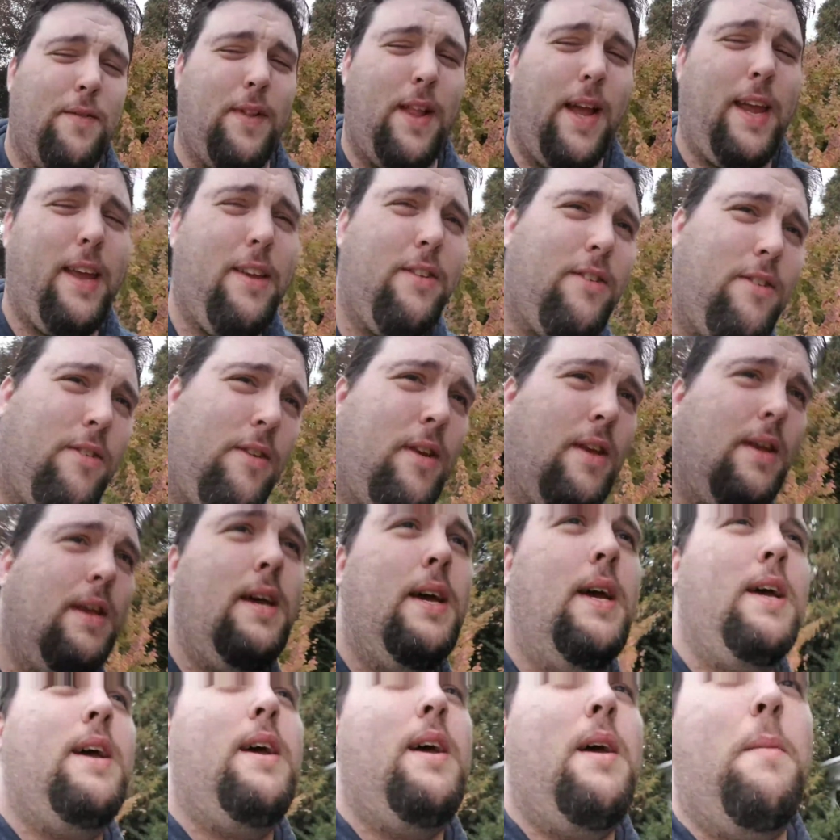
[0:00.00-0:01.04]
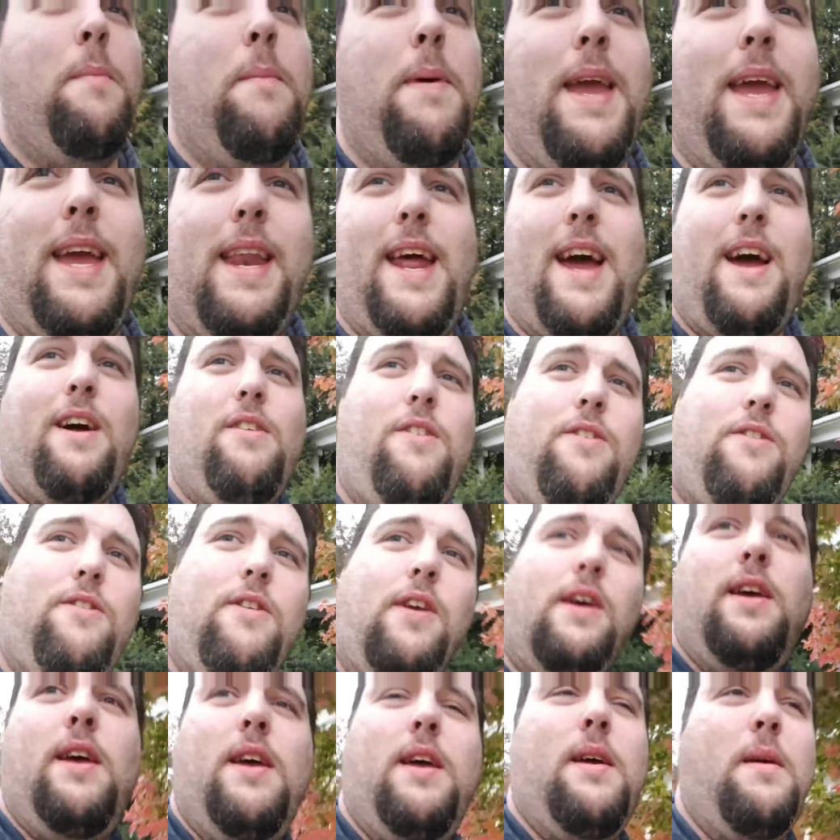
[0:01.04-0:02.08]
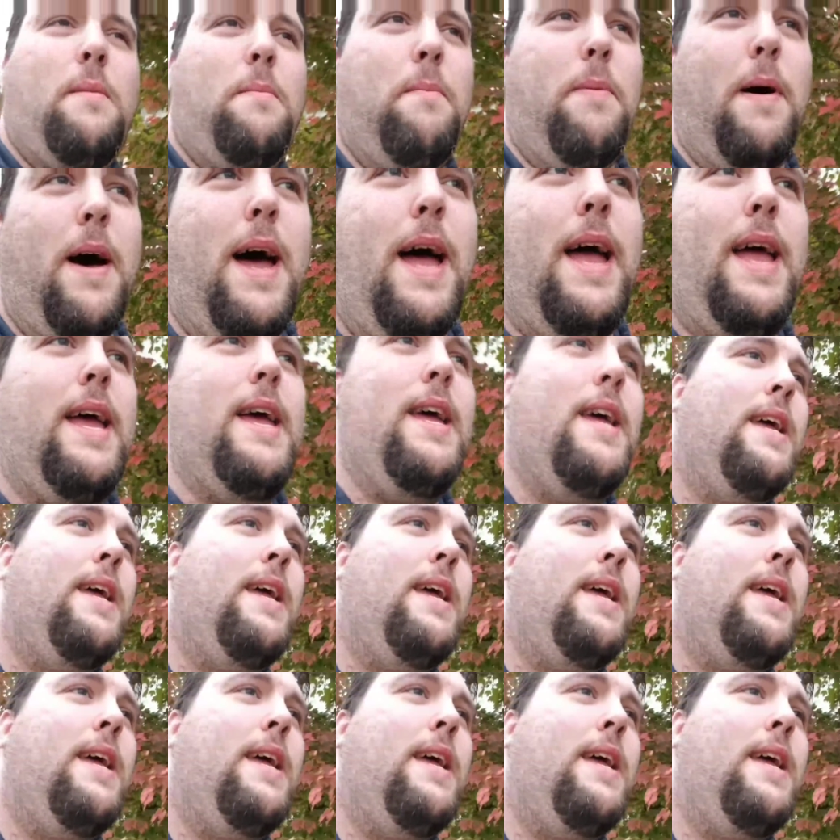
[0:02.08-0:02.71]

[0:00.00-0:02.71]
links being announced, but